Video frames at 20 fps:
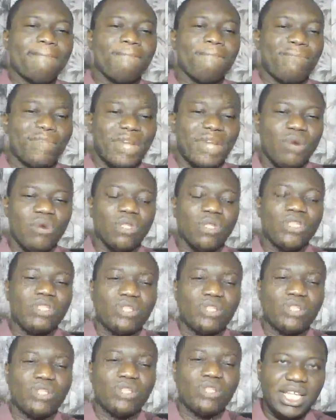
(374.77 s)
I want you to
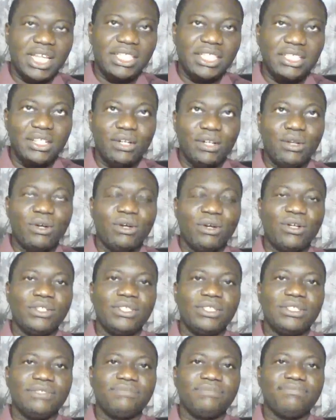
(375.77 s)
thank the Lord
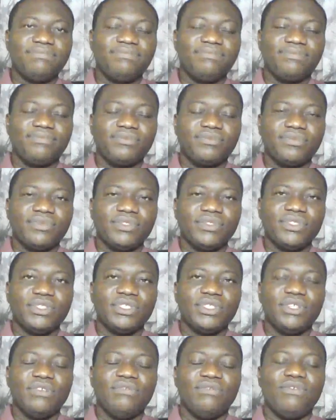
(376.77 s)

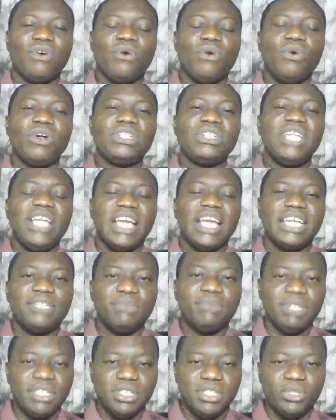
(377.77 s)
for what He has
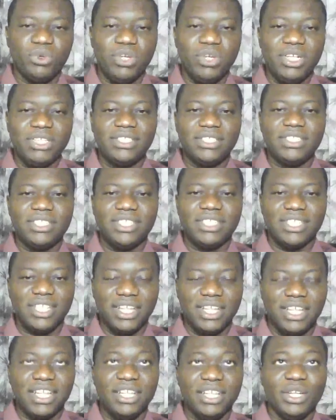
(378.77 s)
been doing
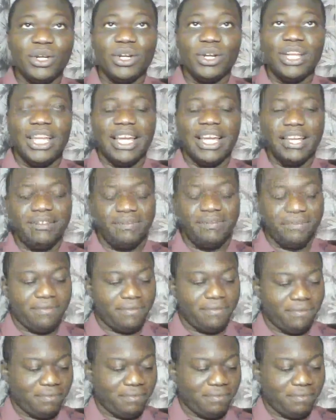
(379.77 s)
in your life.